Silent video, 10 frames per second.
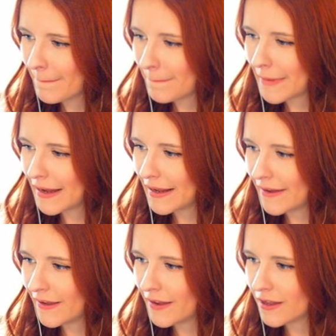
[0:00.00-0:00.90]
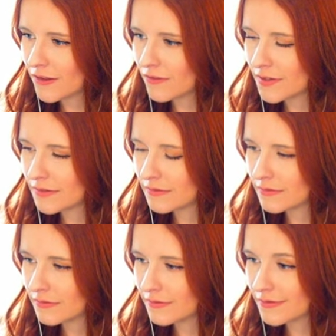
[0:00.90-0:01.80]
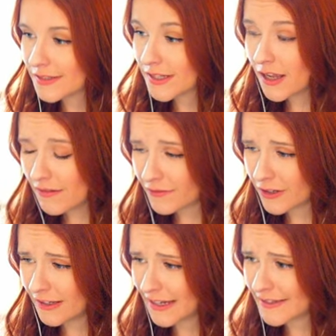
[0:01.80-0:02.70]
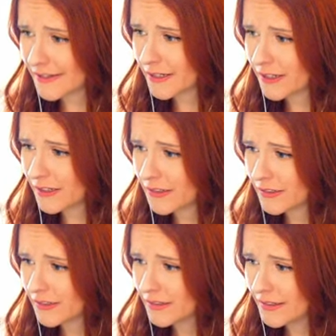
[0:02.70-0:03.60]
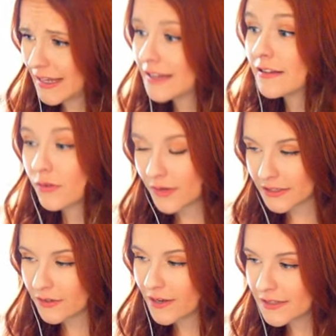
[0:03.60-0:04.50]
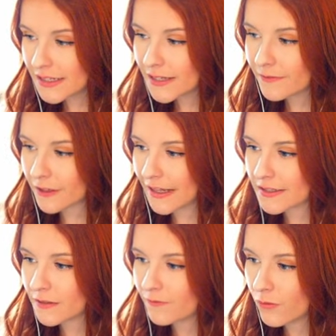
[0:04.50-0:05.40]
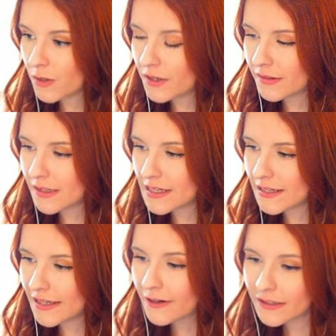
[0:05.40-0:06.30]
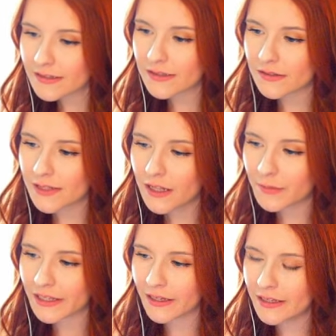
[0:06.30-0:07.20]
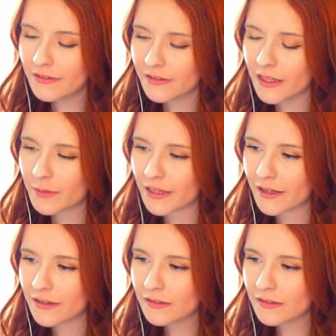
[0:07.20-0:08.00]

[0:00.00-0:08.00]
I have soft fertilizer and oh, I do have sticky fertilizer for the carrots. So that'll be good. That'll be good.